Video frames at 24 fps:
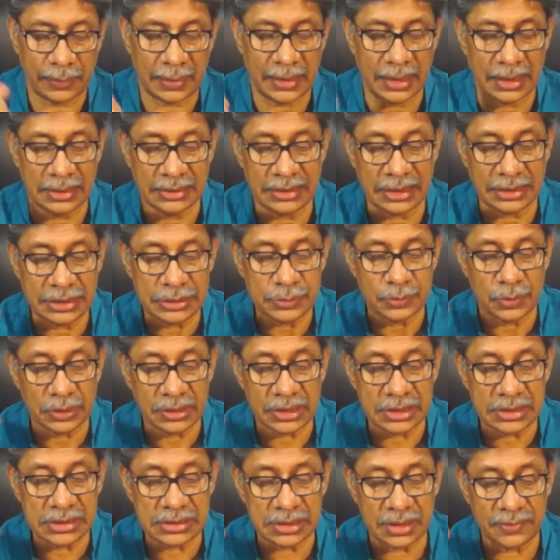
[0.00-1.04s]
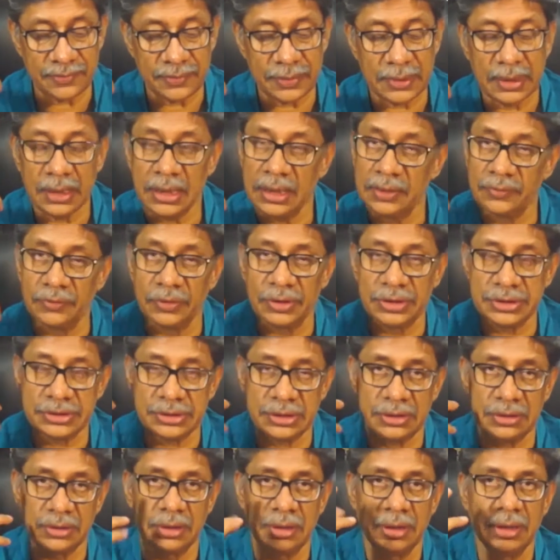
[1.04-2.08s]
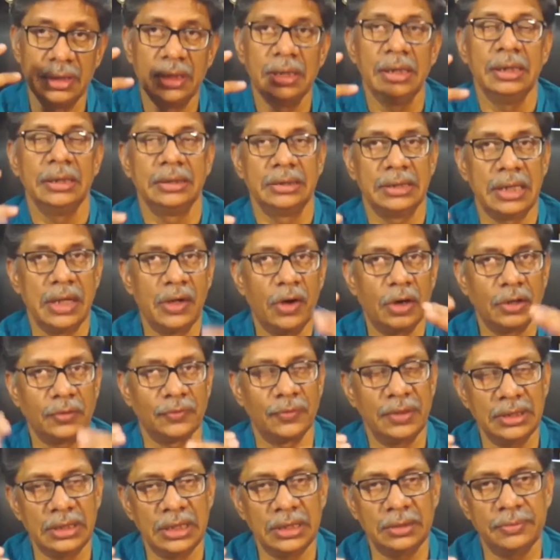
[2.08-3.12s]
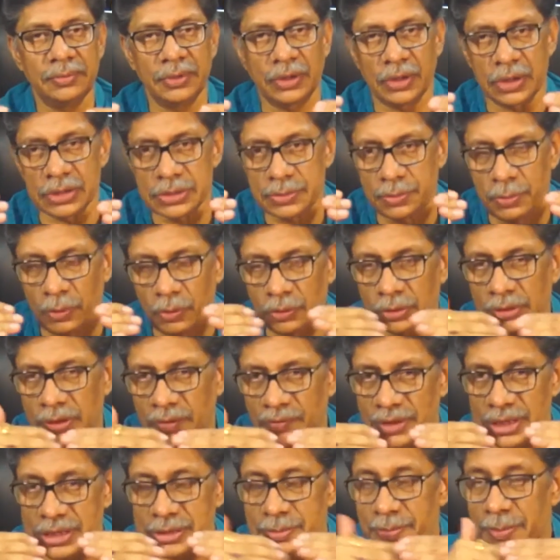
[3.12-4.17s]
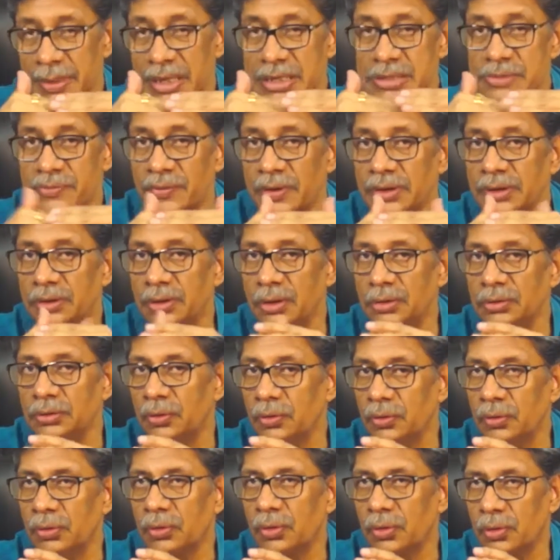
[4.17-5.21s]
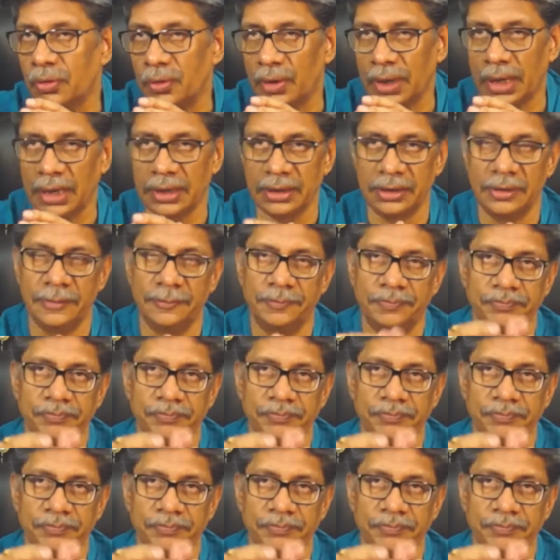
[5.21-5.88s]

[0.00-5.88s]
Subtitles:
That is what its evolution. They got welded because both of these plates went on to collide.